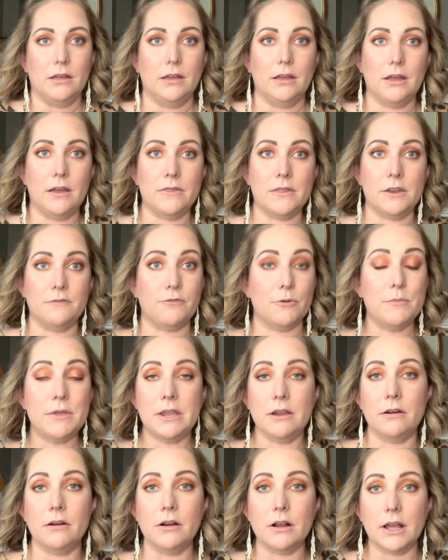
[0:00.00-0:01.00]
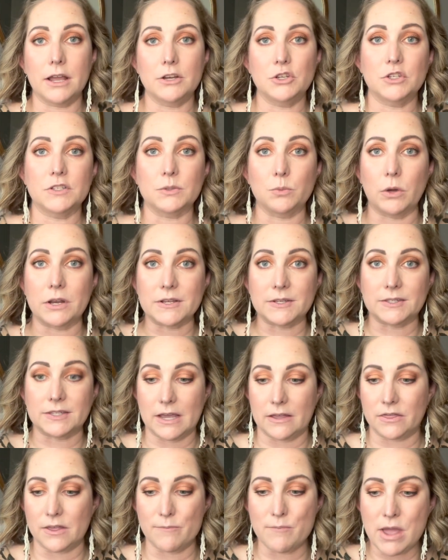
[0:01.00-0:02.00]
And then from here, I just want to
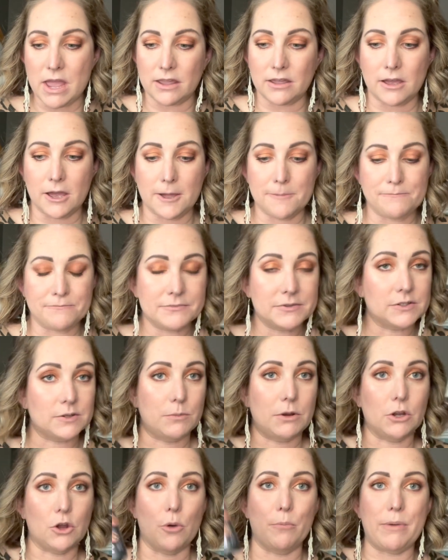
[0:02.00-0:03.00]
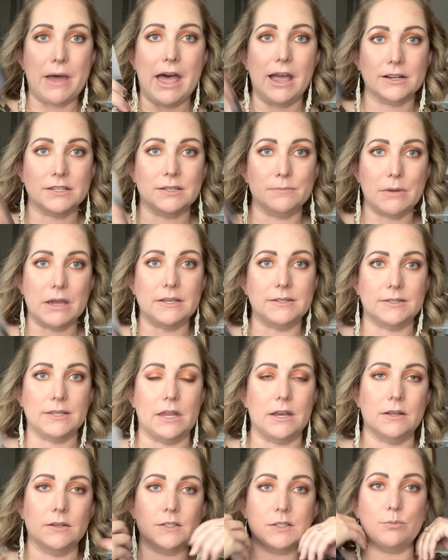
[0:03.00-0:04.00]
set the makeup. So I'm going to go back to my
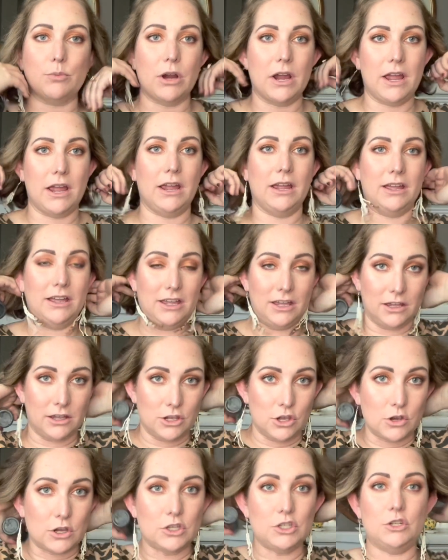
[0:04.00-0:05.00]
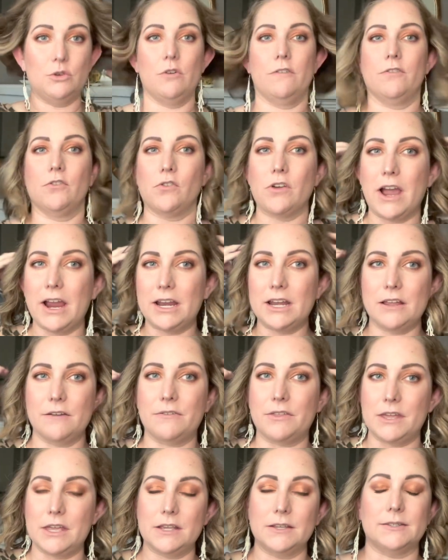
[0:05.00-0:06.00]
setting spray. You can do a variety of
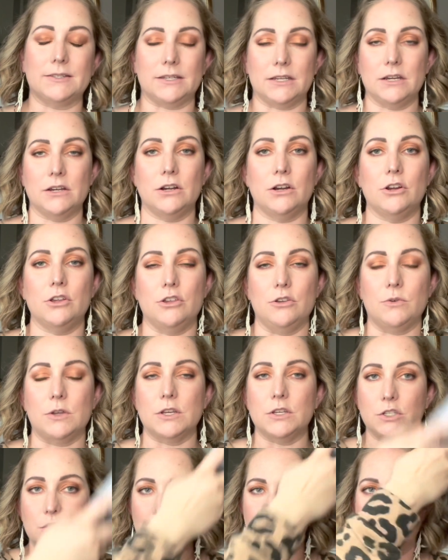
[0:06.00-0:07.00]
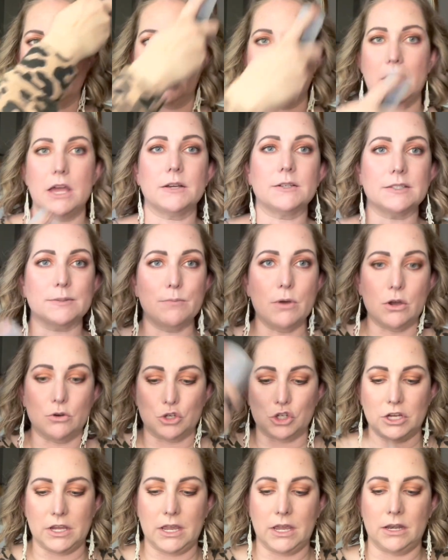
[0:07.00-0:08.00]
things here. You can do an X
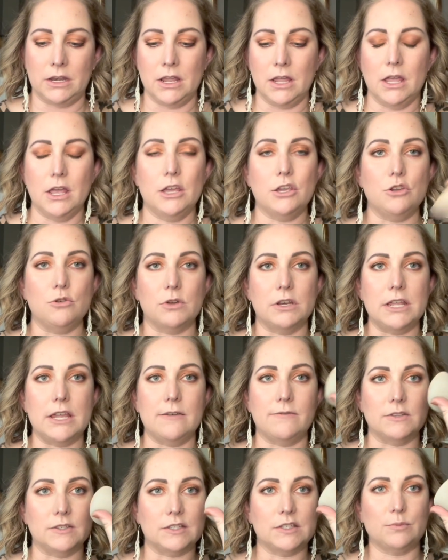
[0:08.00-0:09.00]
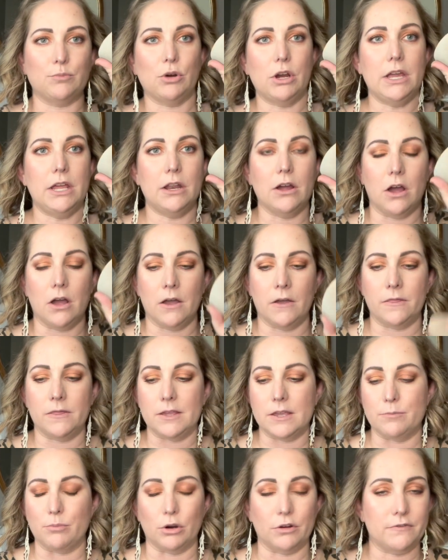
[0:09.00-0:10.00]
motion. You can even spray it on
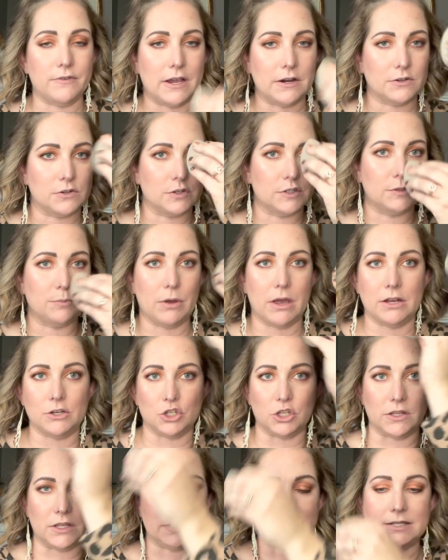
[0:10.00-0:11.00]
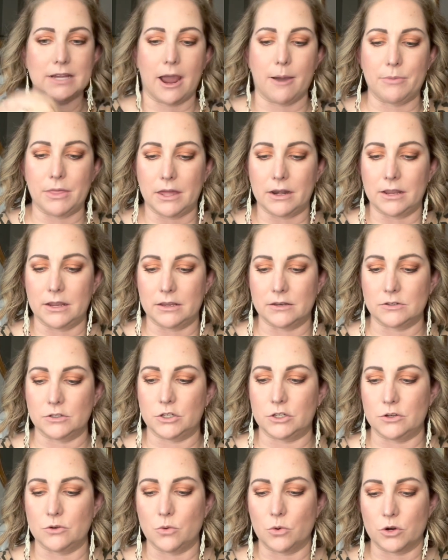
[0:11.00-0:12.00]
the Perfector sponge and then dab that
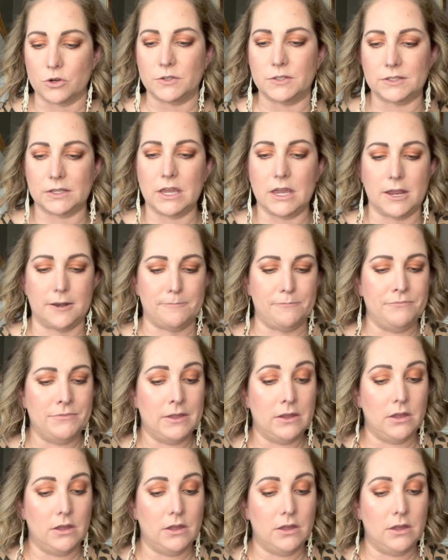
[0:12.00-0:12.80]
into your skin.